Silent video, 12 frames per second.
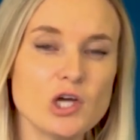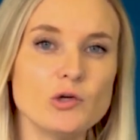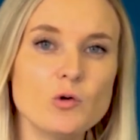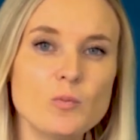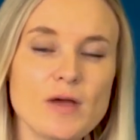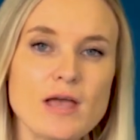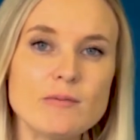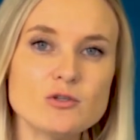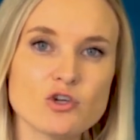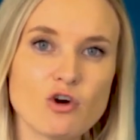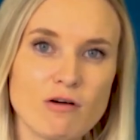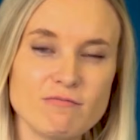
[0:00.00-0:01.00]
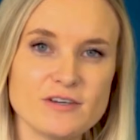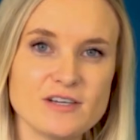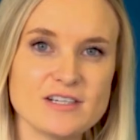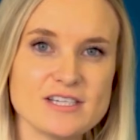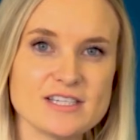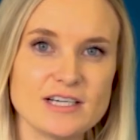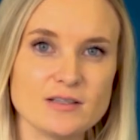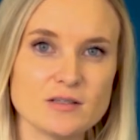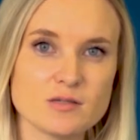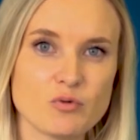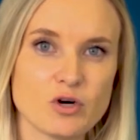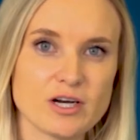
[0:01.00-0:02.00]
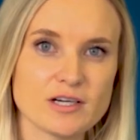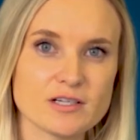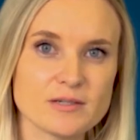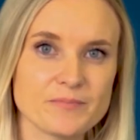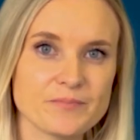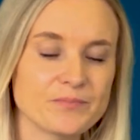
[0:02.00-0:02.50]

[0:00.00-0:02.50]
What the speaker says: you'll be able to confidently sell this product.